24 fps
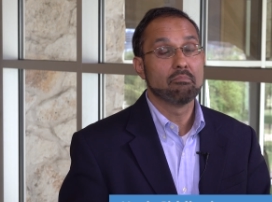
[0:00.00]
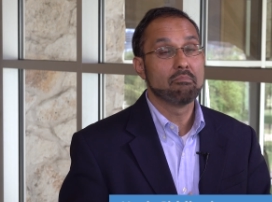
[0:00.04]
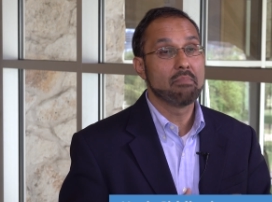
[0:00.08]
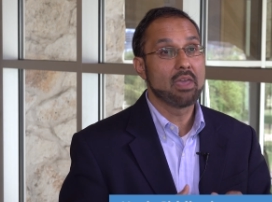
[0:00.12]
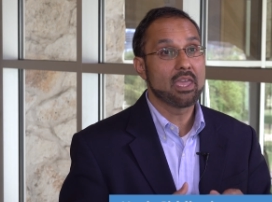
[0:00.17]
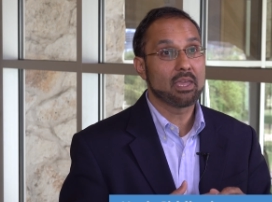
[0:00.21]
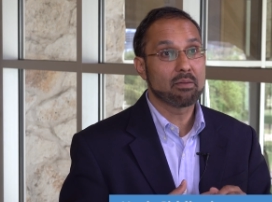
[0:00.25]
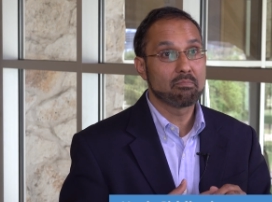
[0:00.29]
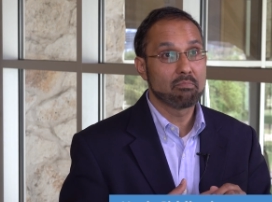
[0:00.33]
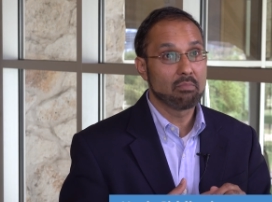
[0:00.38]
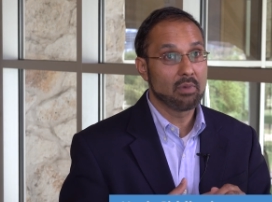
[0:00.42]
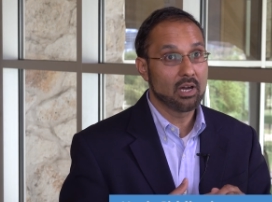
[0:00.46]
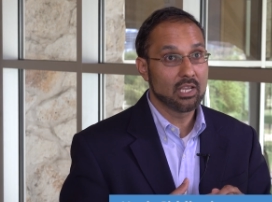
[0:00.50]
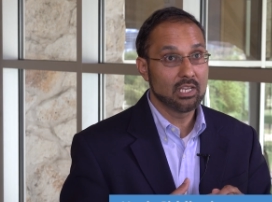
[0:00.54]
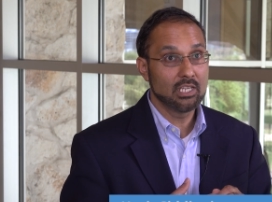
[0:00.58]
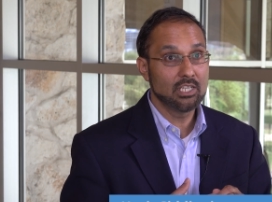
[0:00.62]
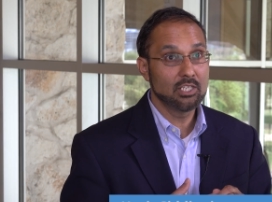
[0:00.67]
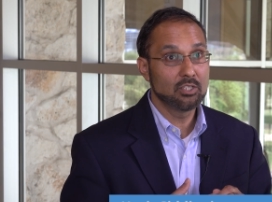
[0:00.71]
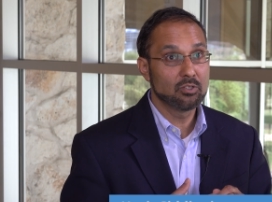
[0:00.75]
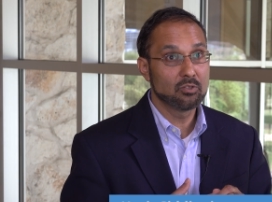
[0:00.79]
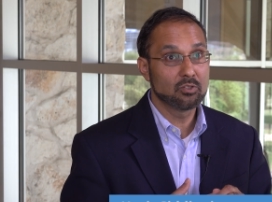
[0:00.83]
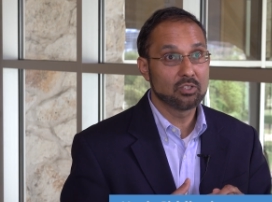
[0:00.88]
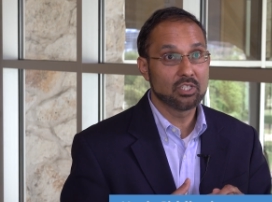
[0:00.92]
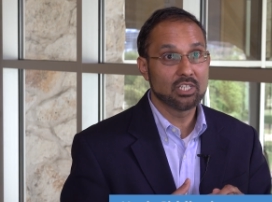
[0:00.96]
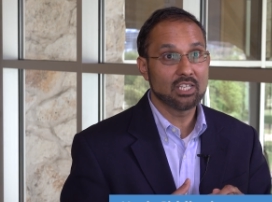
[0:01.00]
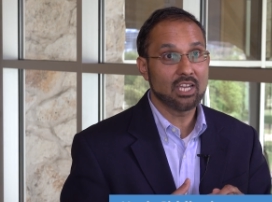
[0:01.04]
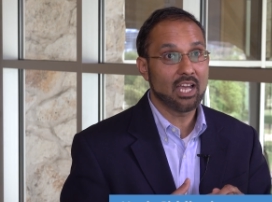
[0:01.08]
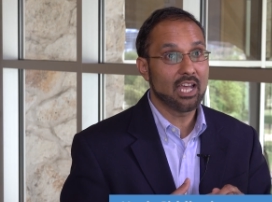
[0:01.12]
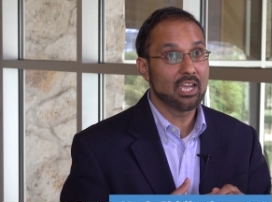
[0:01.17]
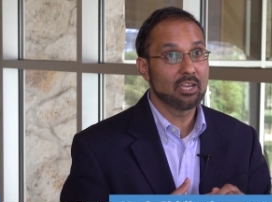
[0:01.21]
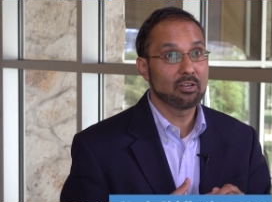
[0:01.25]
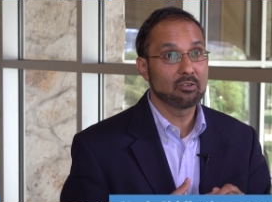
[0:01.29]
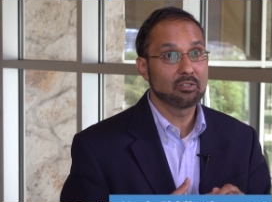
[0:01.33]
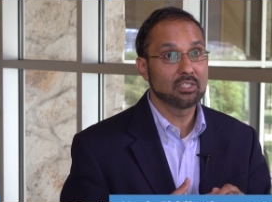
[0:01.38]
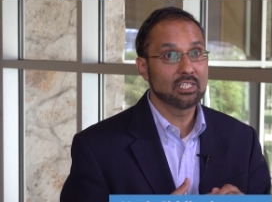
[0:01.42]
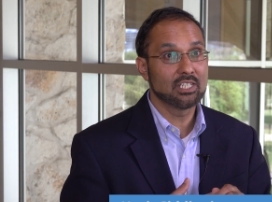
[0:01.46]
make money using
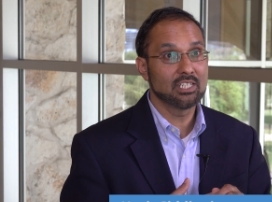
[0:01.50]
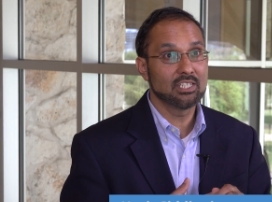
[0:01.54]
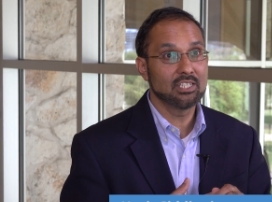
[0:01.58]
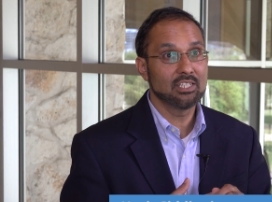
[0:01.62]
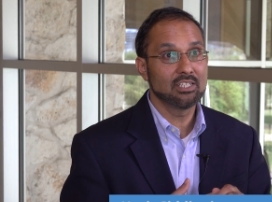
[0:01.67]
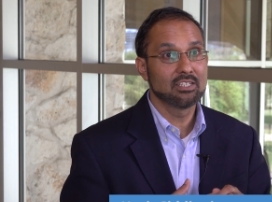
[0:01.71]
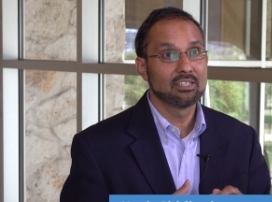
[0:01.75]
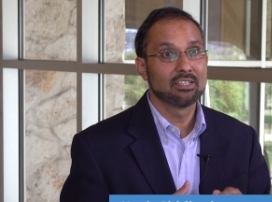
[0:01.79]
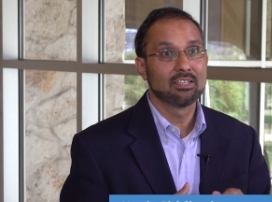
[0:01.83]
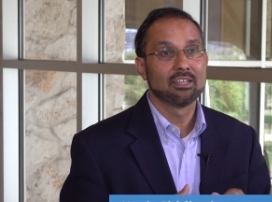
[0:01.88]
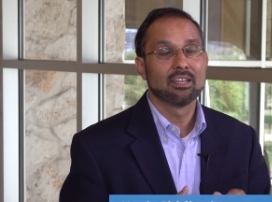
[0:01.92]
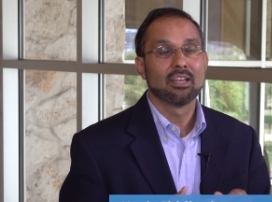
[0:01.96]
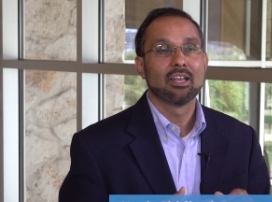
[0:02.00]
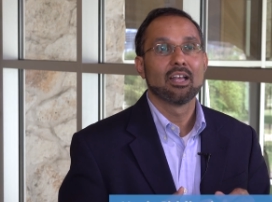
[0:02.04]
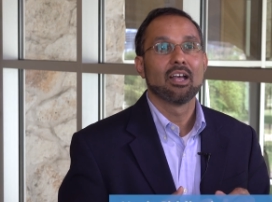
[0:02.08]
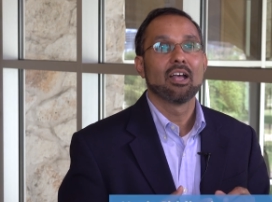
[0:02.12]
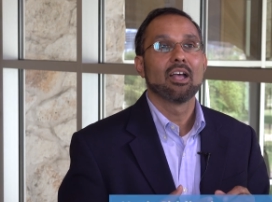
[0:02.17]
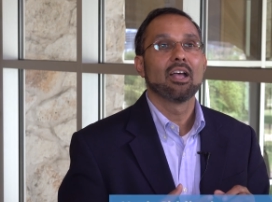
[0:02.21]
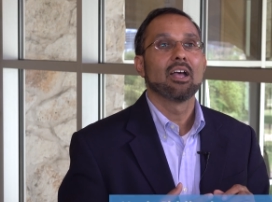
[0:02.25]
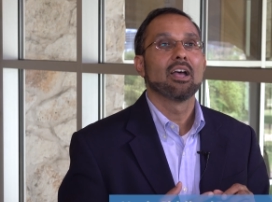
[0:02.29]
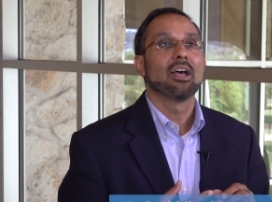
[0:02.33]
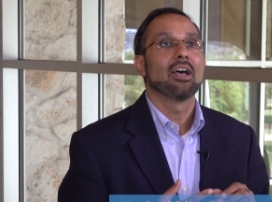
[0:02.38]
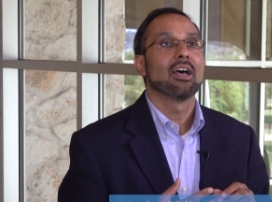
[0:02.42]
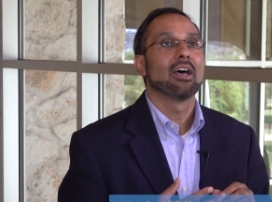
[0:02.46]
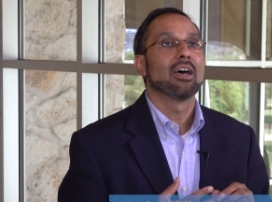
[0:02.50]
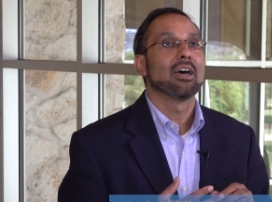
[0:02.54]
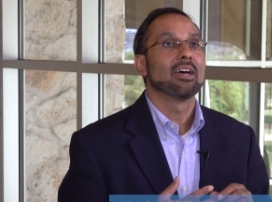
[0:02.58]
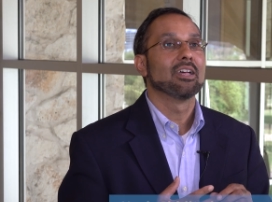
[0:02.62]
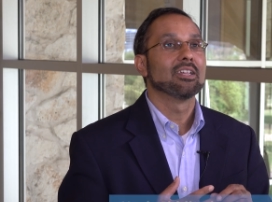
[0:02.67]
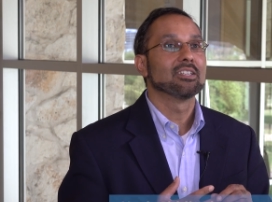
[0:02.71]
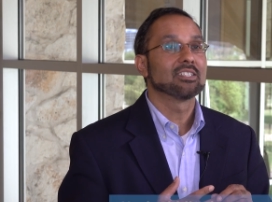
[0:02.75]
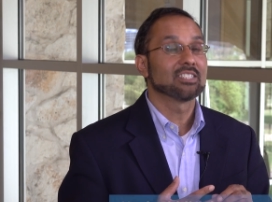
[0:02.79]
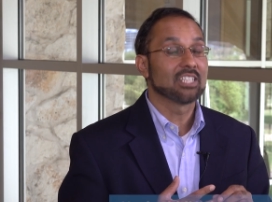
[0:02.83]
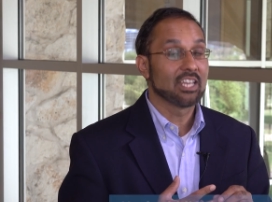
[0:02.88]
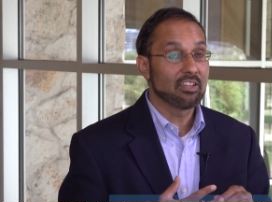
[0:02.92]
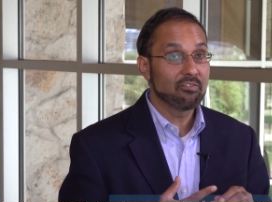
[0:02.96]
IoT,
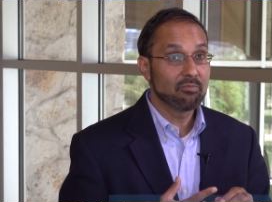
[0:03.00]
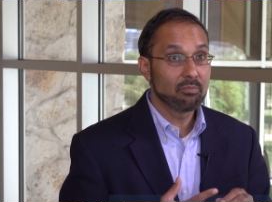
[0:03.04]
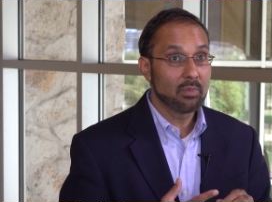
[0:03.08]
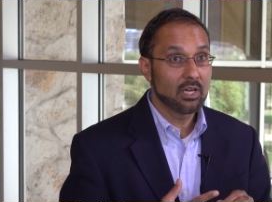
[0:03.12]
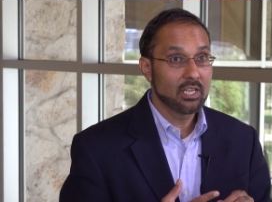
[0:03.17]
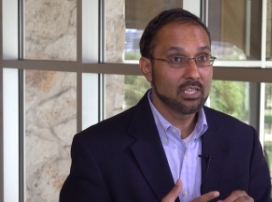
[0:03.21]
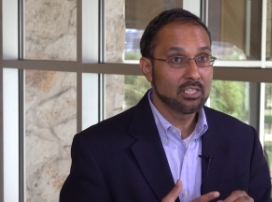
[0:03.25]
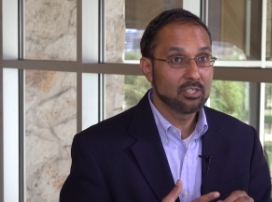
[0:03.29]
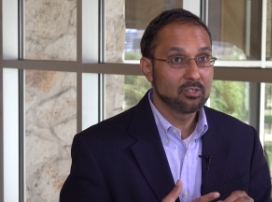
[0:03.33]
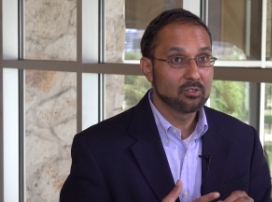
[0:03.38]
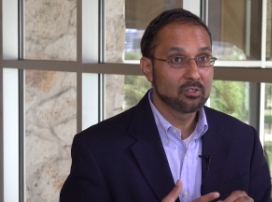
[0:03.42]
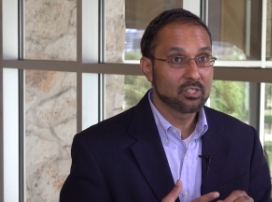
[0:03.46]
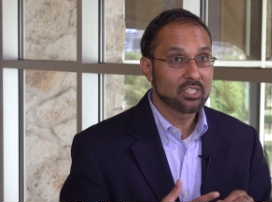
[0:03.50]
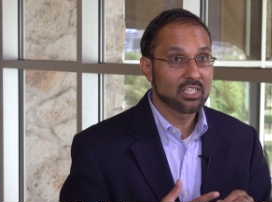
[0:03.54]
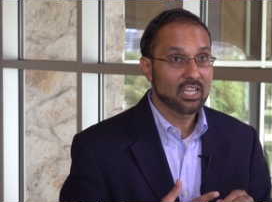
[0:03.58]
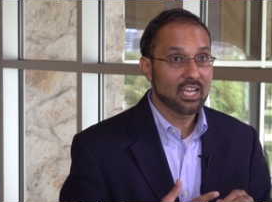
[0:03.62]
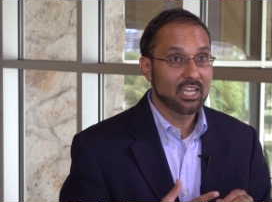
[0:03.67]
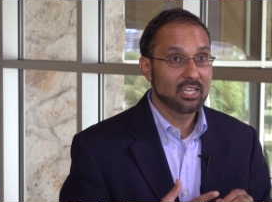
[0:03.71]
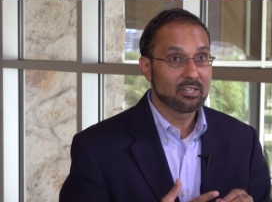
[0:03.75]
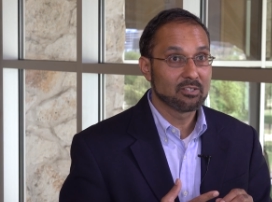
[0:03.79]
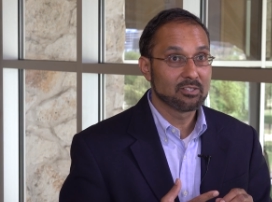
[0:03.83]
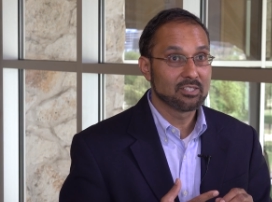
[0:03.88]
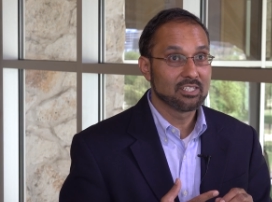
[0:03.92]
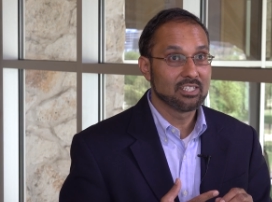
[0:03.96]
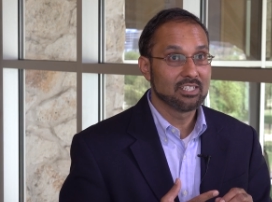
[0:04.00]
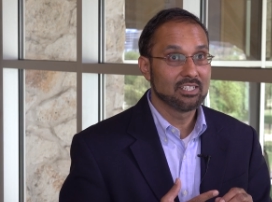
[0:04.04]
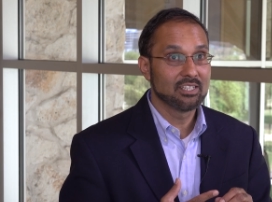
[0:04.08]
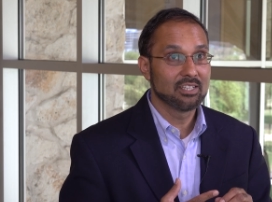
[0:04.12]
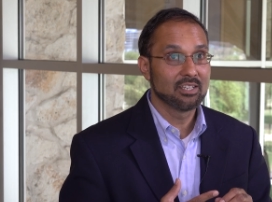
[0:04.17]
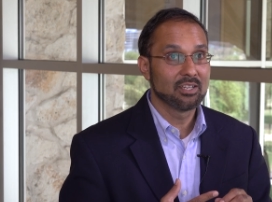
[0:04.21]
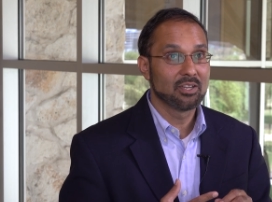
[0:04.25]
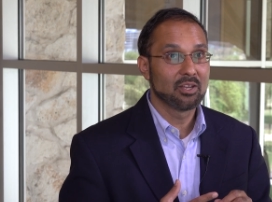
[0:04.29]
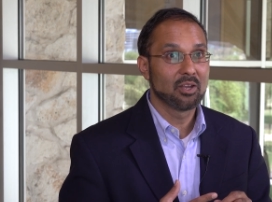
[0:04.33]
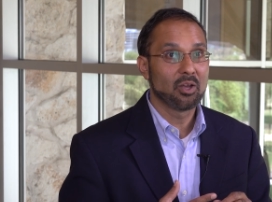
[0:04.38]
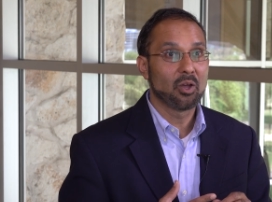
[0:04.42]
save money using IoT,